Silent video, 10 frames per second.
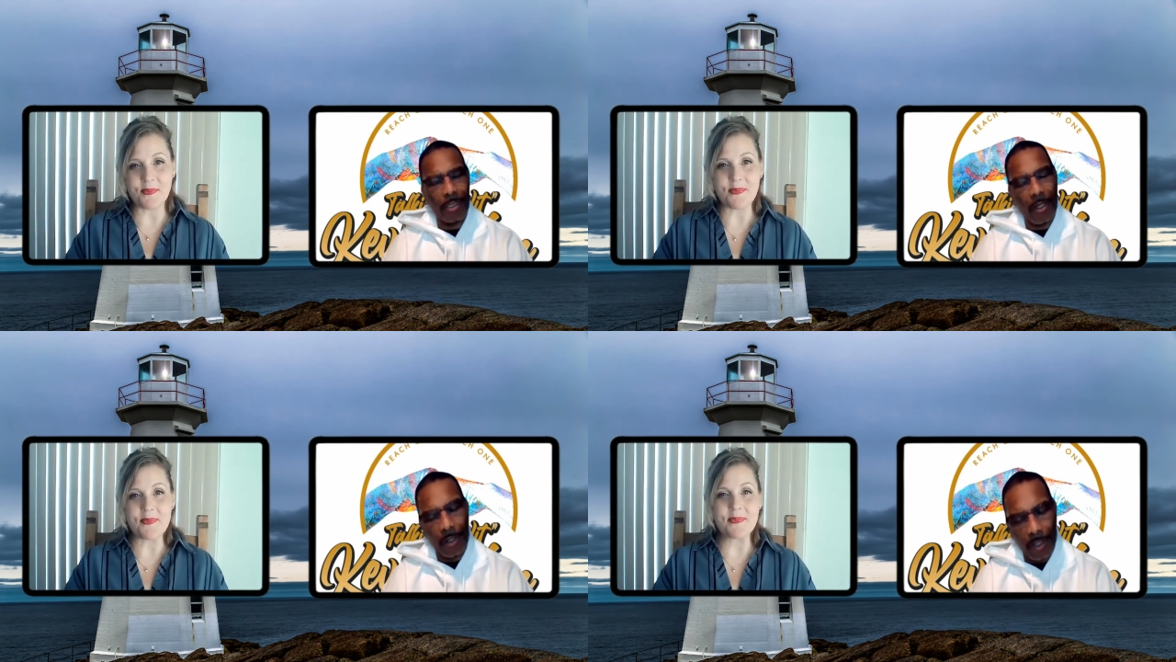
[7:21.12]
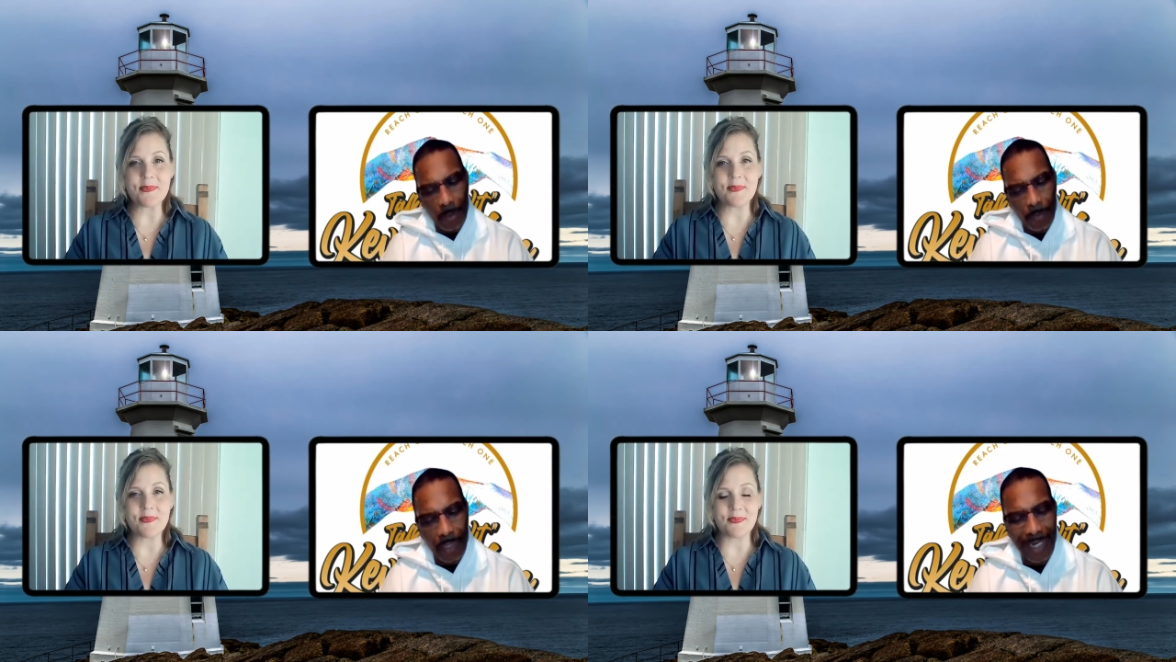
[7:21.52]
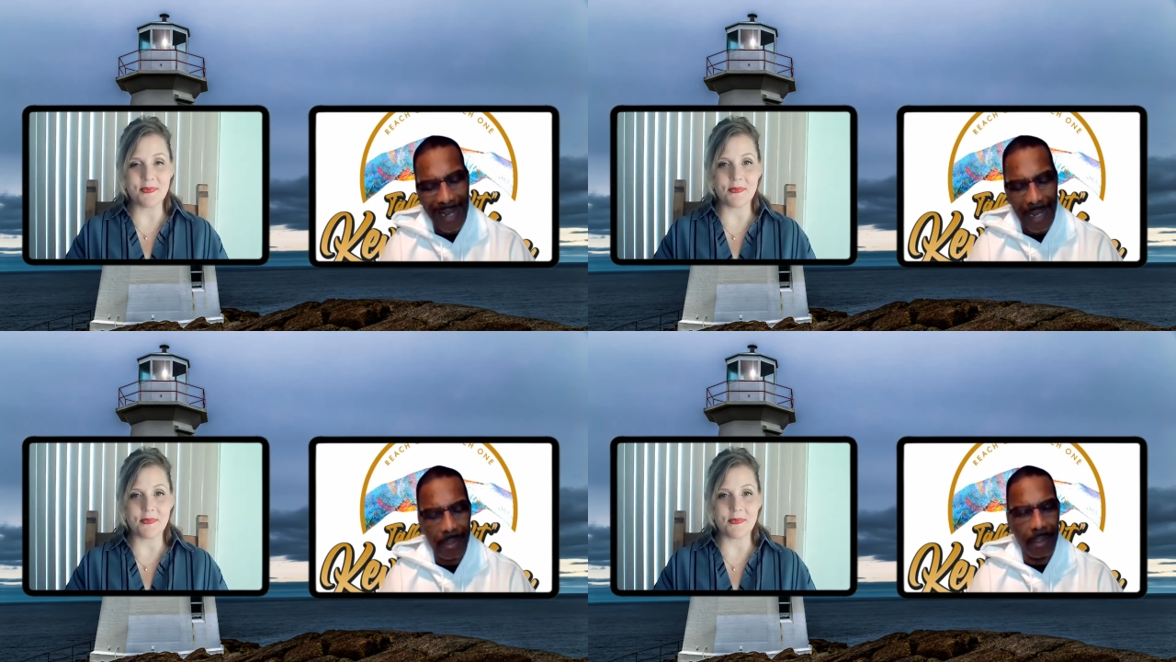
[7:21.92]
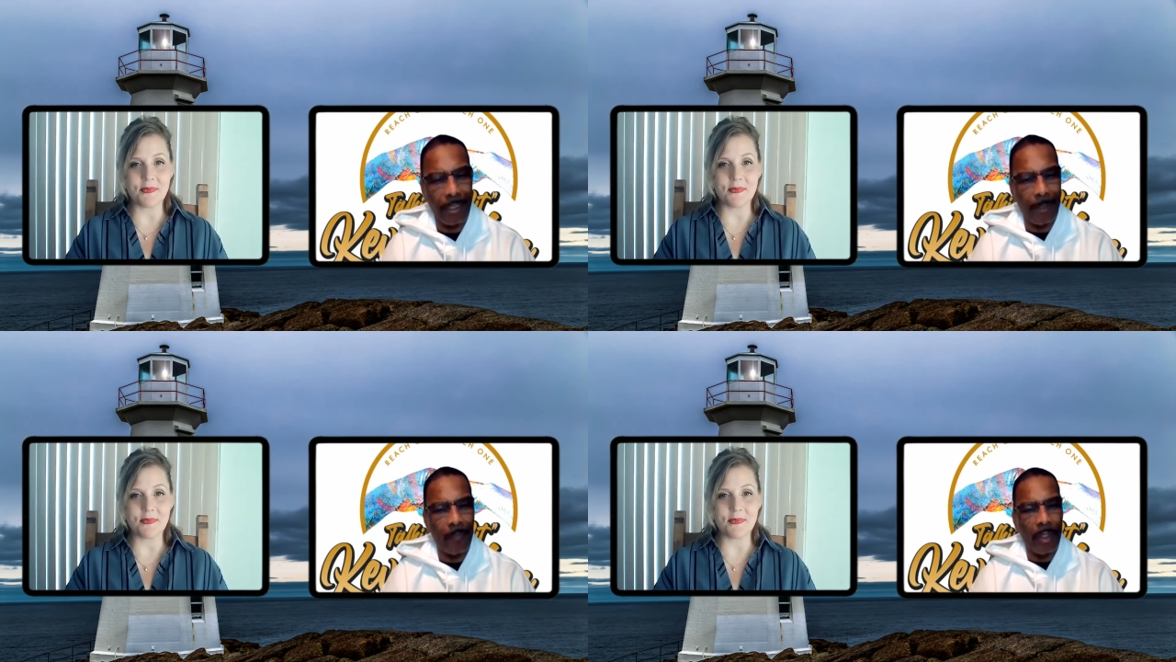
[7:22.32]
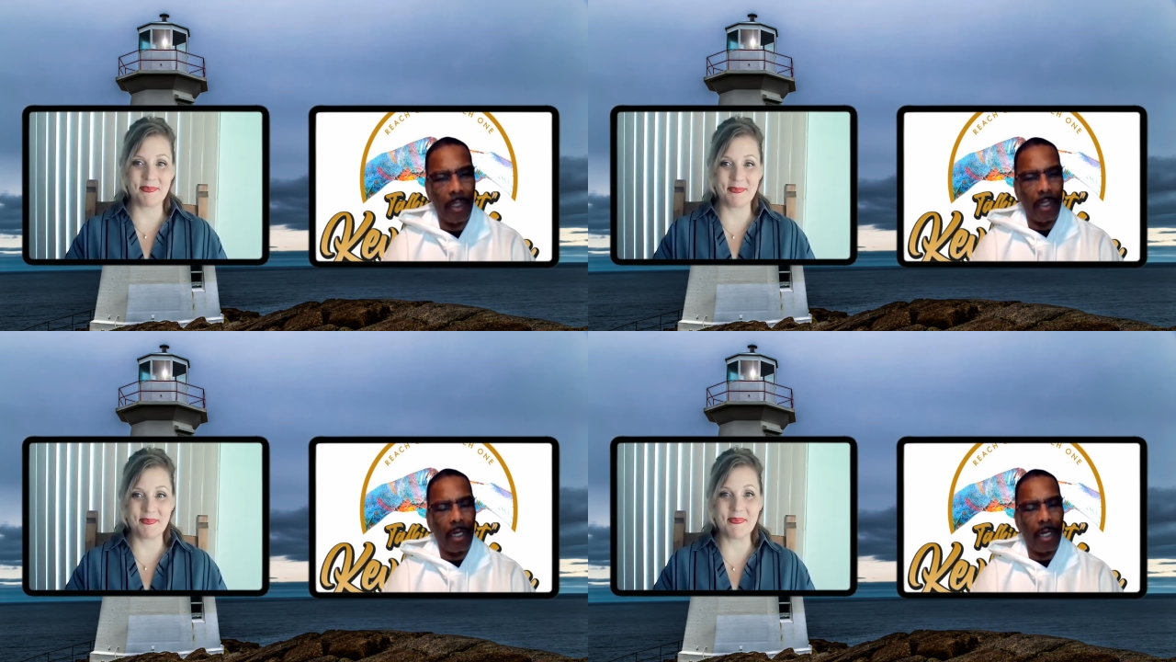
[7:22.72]
Speaker 1: our company actually,
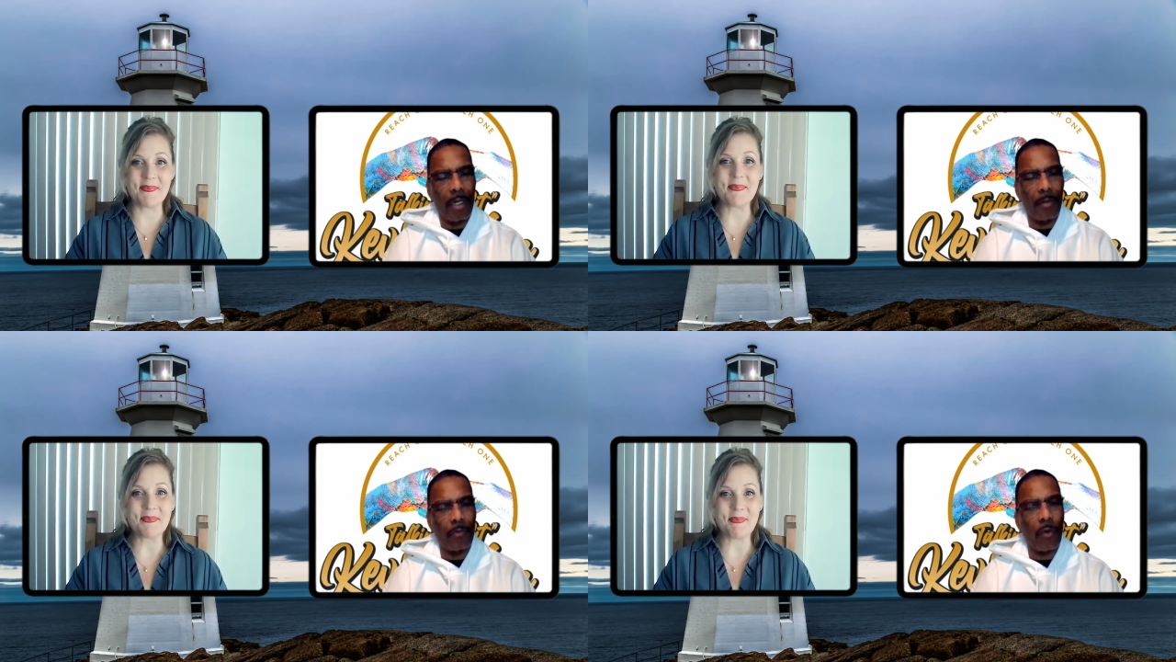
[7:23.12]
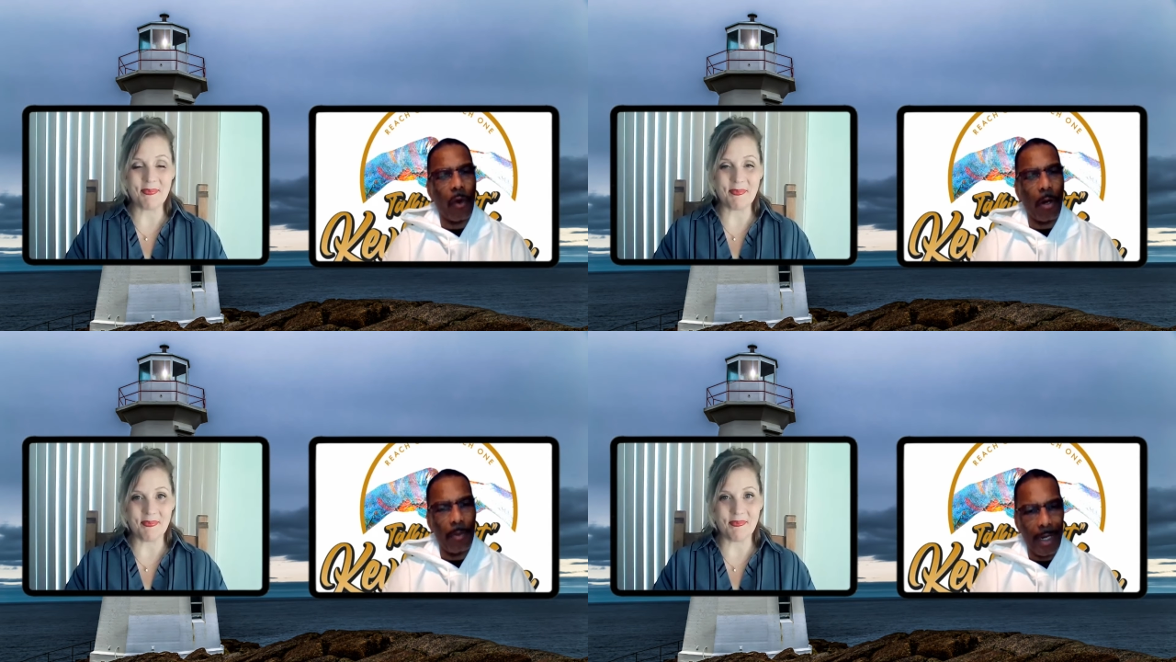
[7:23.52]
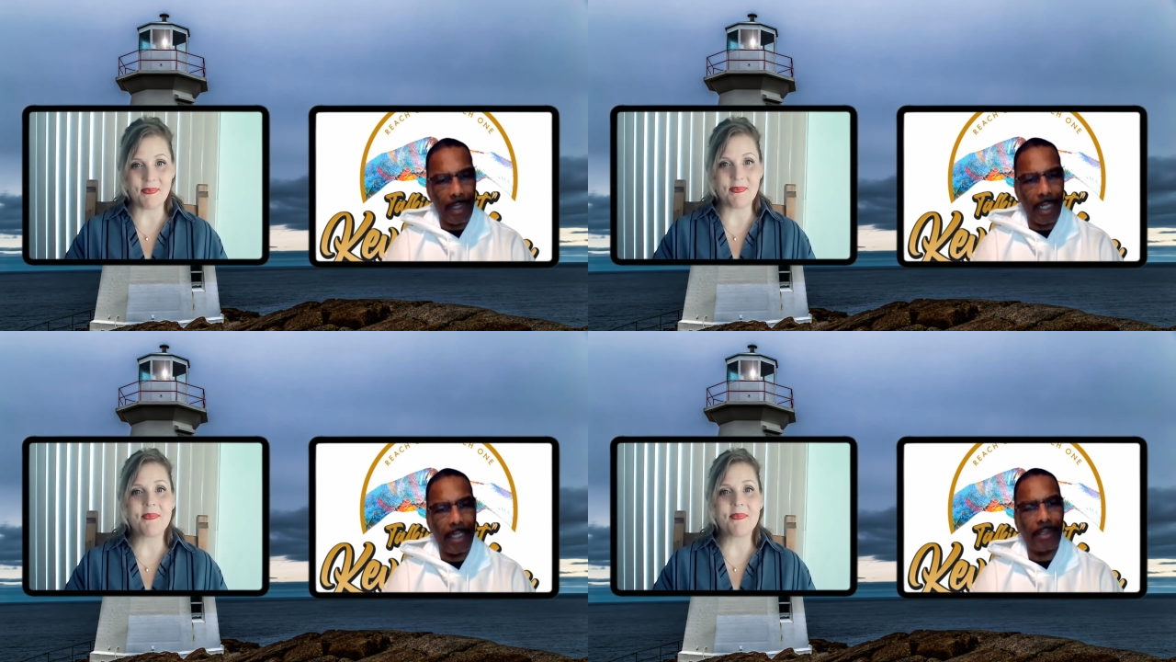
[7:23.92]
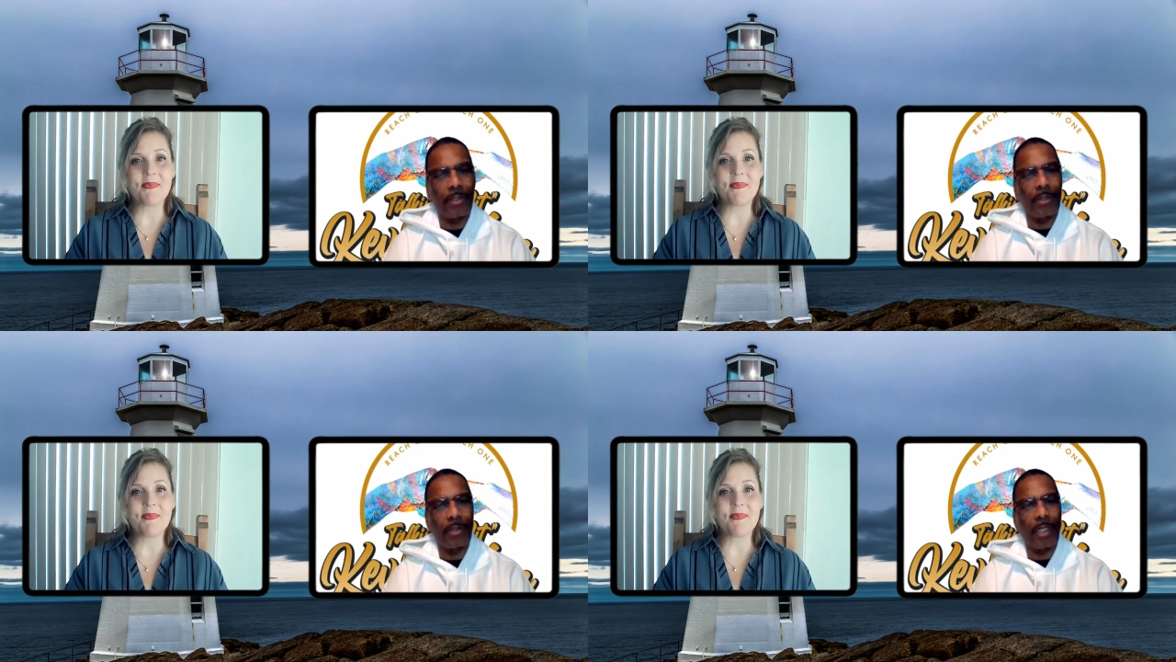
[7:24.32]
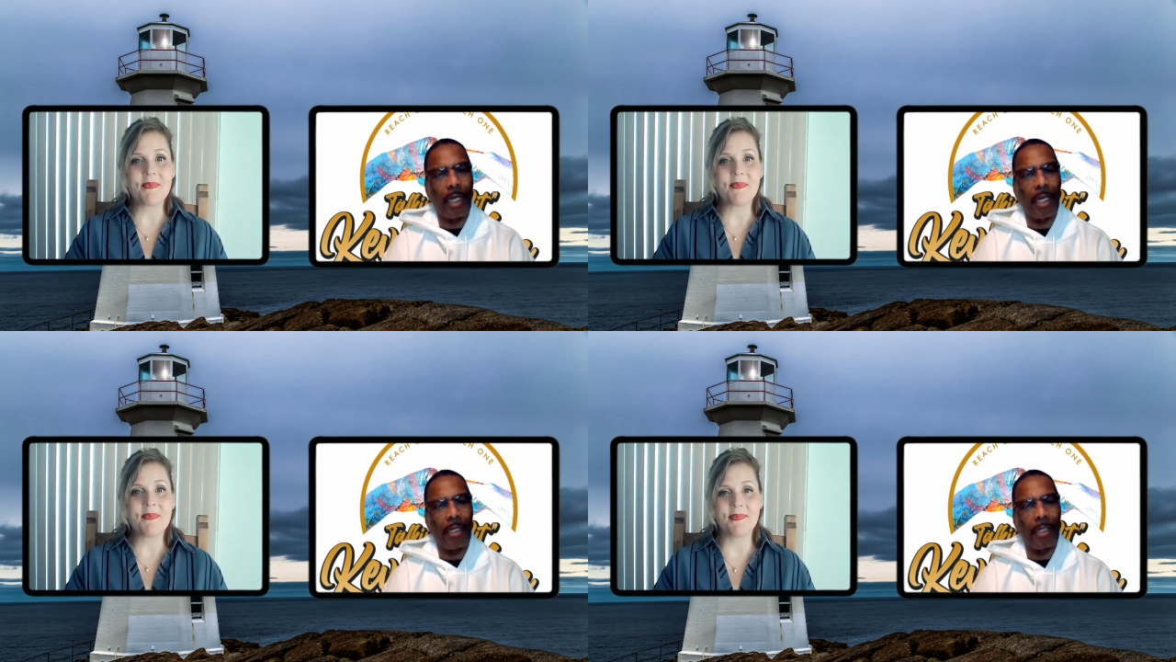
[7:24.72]
um, for our podcasters
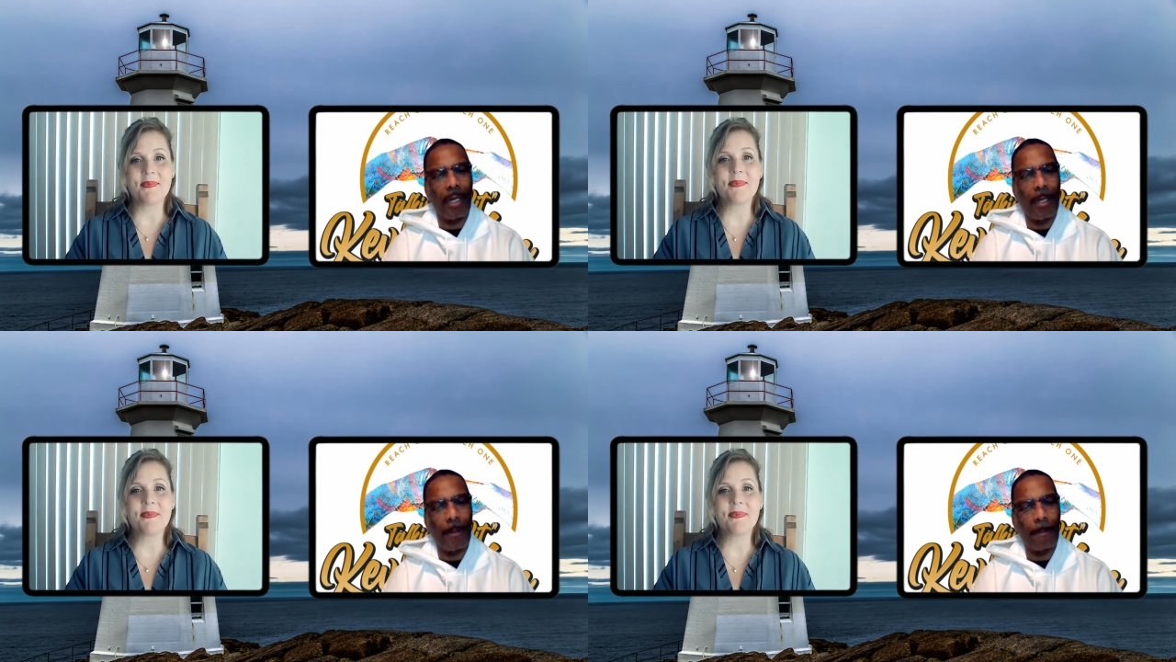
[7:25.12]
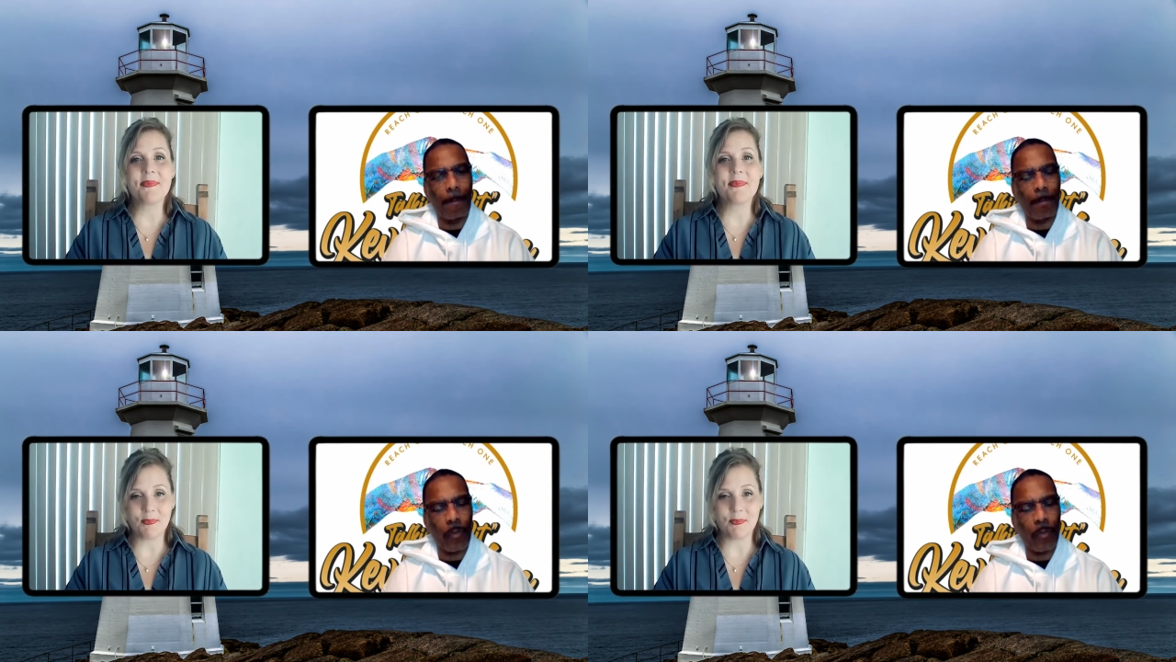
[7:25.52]
and um,